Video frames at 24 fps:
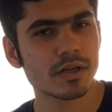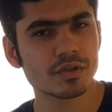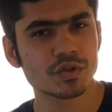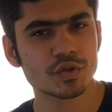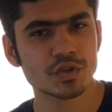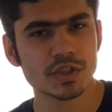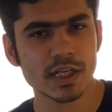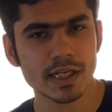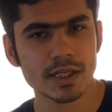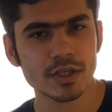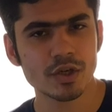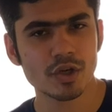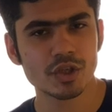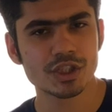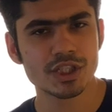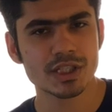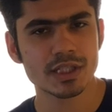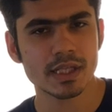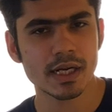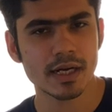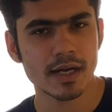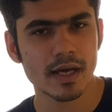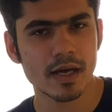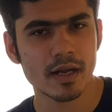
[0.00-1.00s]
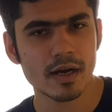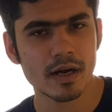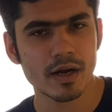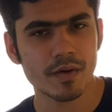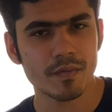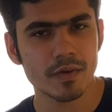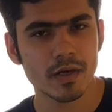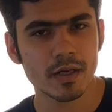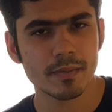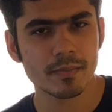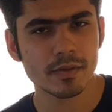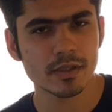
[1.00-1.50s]
warehouse technology that are
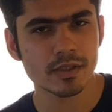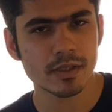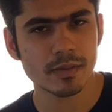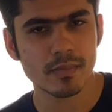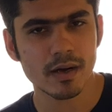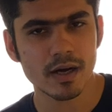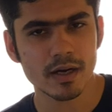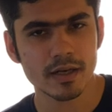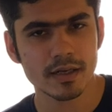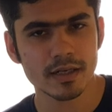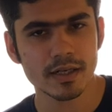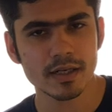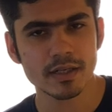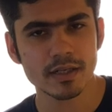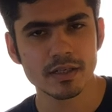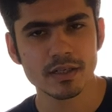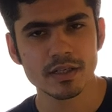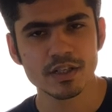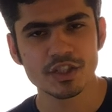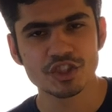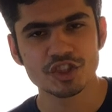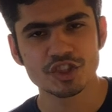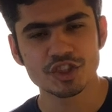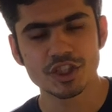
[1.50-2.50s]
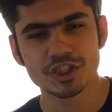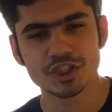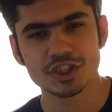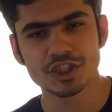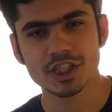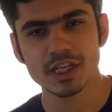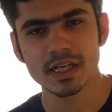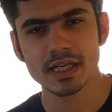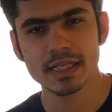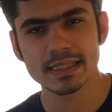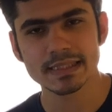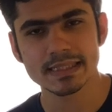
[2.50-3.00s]
available in the market,
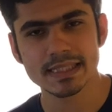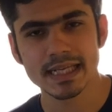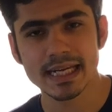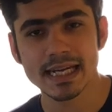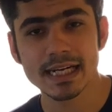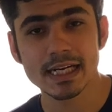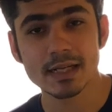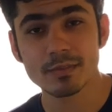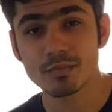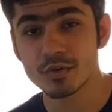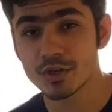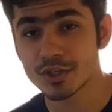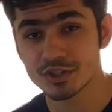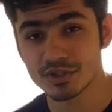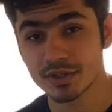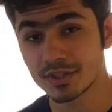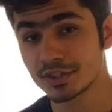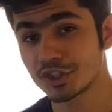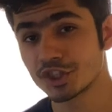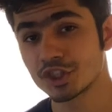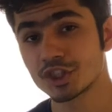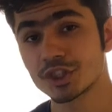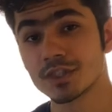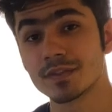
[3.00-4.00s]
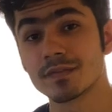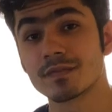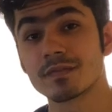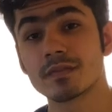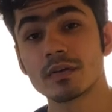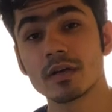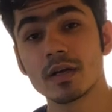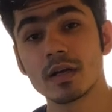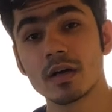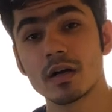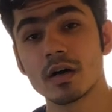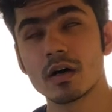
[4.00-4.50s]
such as AWS Redshift,
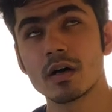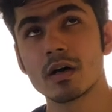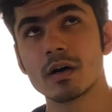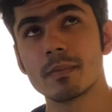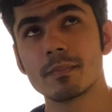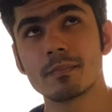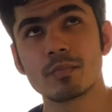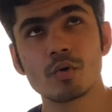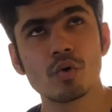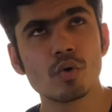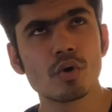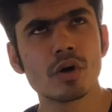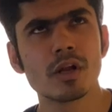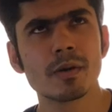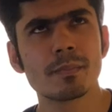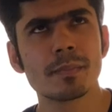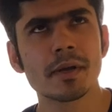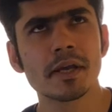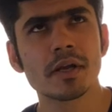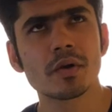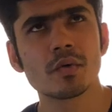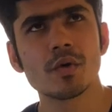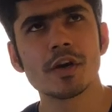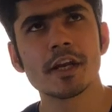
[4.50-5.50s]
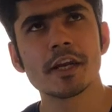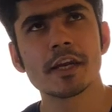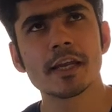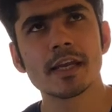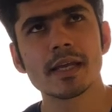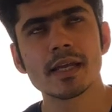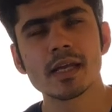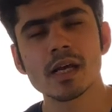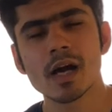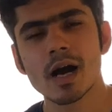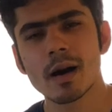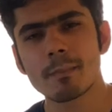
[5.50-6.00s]
uh, Google
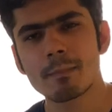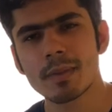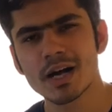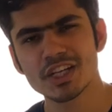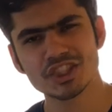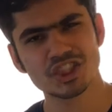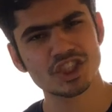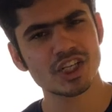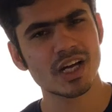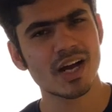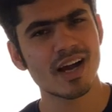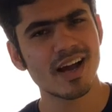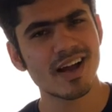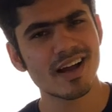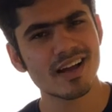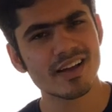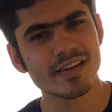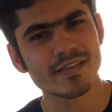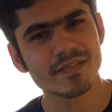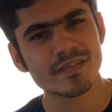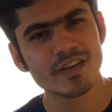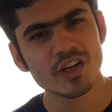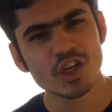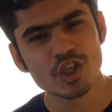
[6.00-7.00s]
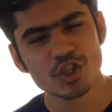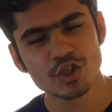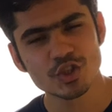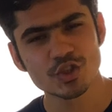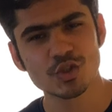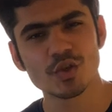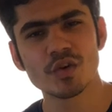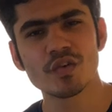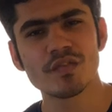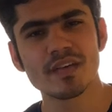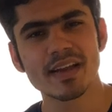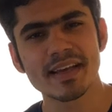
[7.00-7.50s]
BigQuery, Apache Hive,
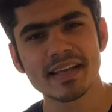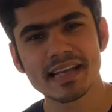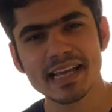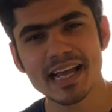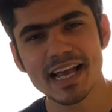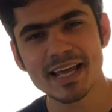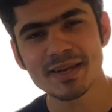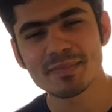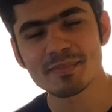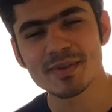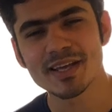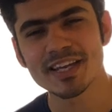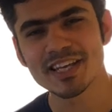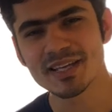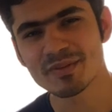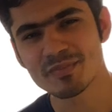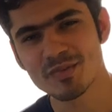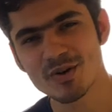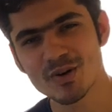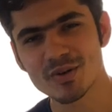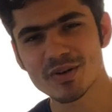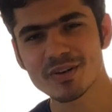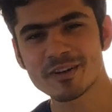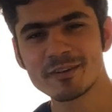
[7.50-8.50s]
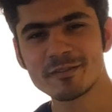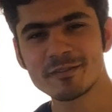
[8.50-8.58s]
Snowflake, and many more.